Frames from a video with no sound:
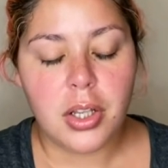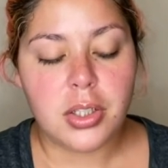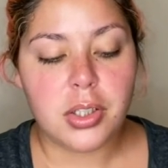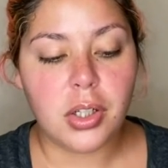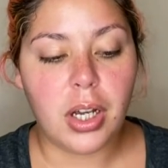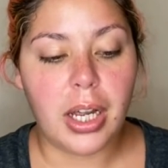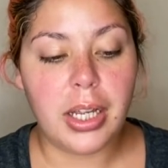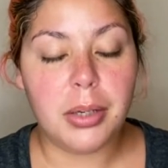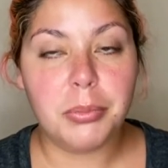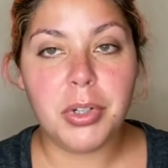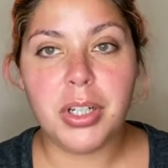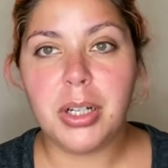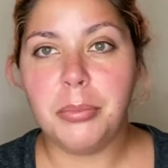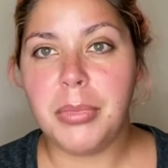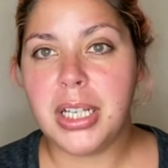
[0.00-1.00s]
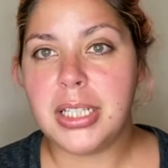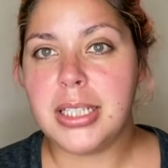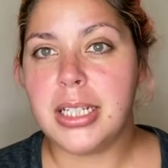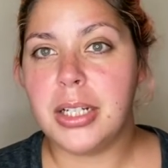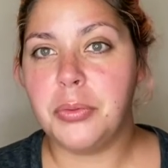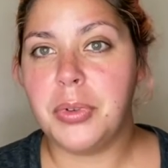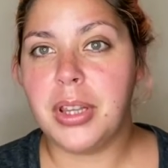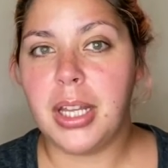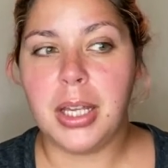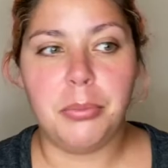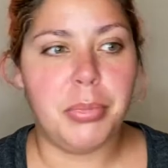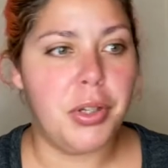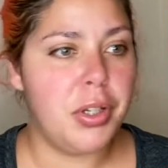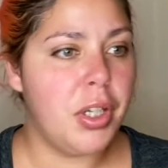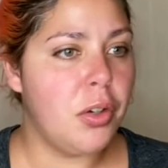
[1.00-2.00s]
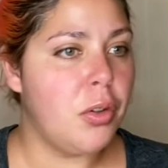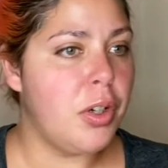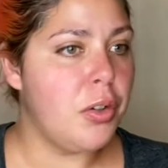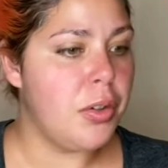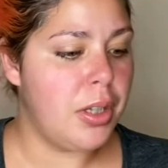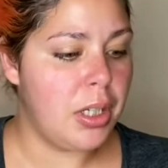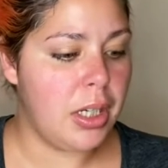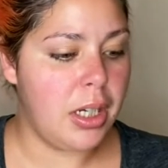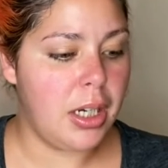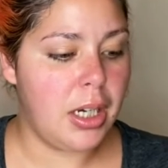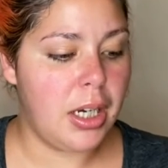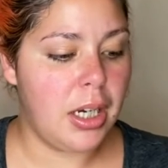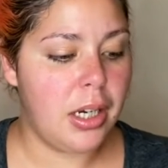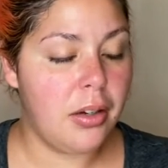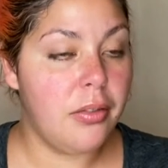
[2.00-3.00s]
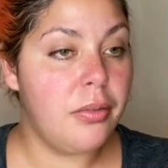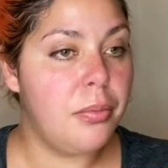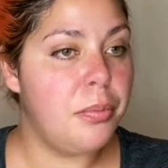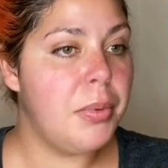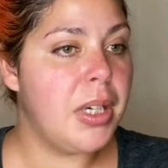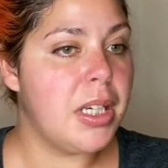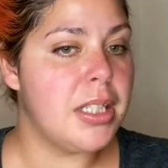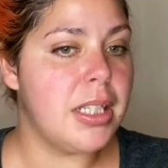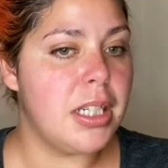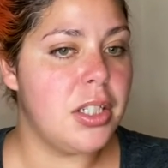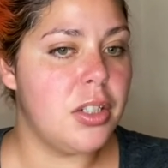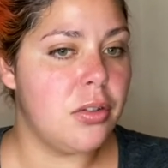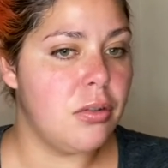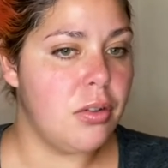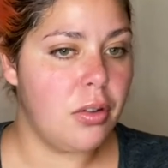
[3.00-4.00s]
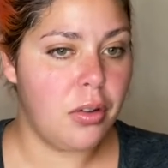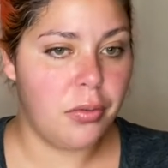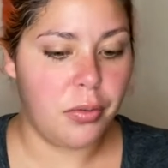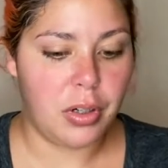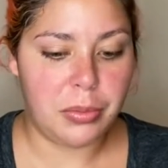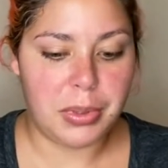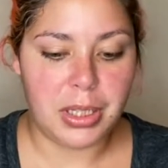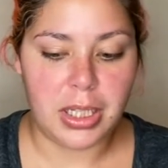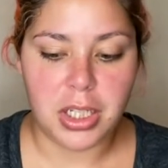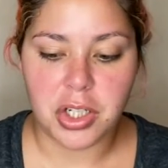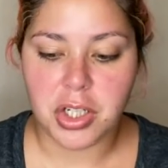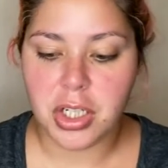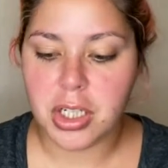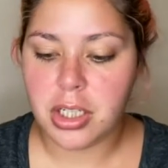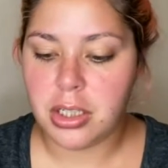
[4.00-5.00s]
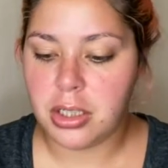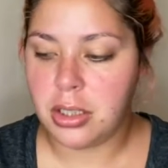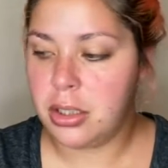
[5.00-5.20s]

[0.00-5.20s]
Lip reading: So I am gonna mix it in with a beauty oil that I have because I don't know the formulation.